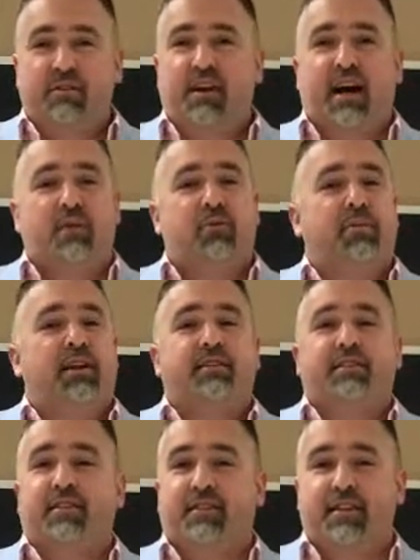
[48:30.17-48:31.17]
God will
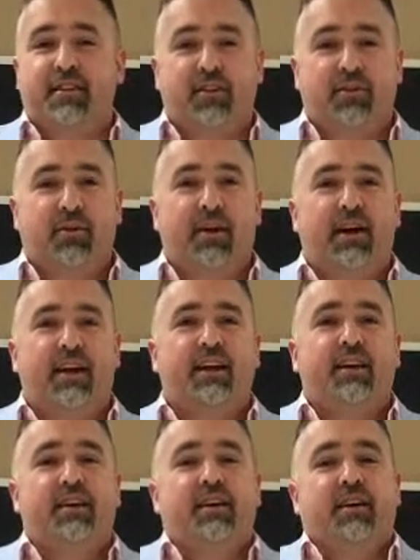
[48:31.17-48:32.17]
bless us in another way.
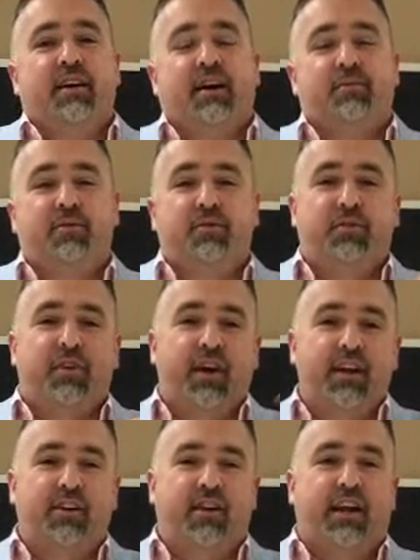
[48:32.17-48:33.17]
So it's
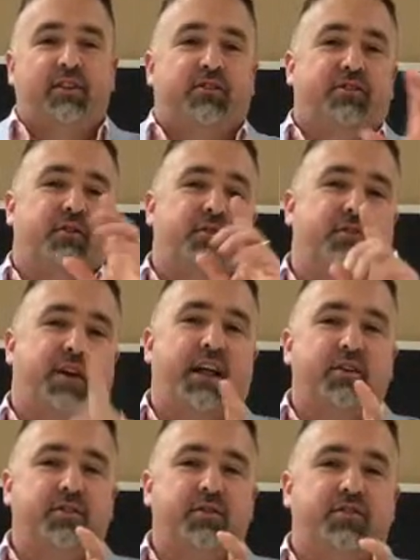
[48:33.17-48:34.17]
very granular. So
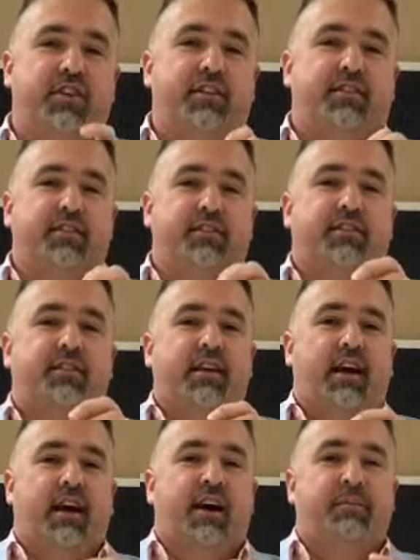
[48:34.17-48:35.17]
followers of Jesus
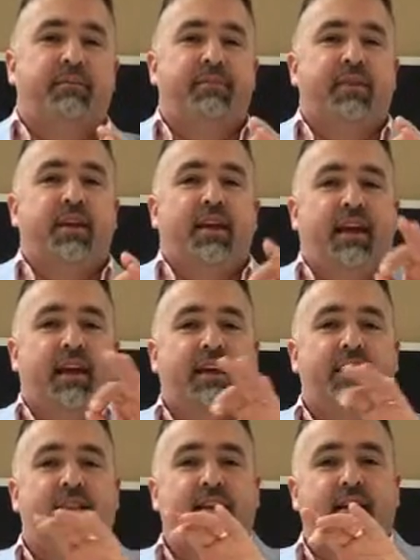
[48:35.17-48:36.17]

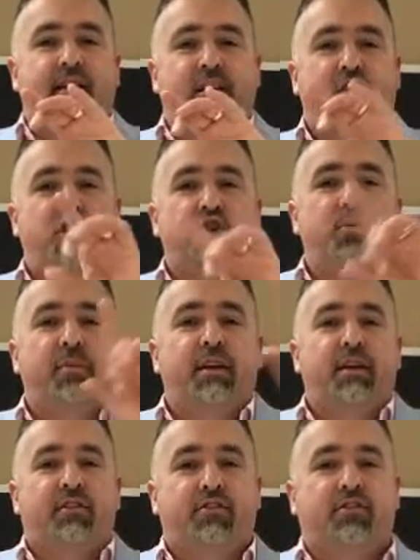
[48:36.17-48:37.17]
in the
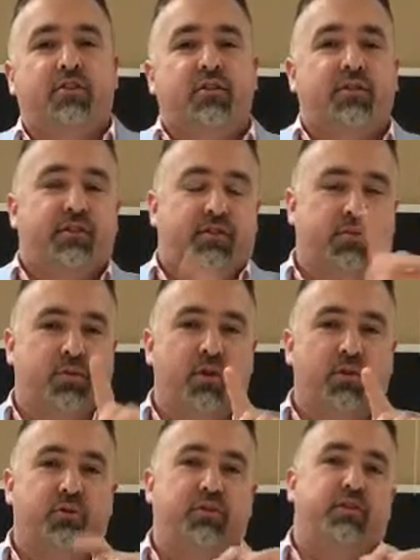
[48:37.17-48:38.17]
human service
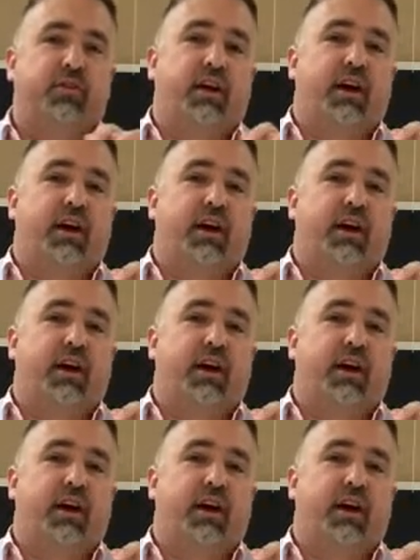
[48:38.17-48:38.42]
roles.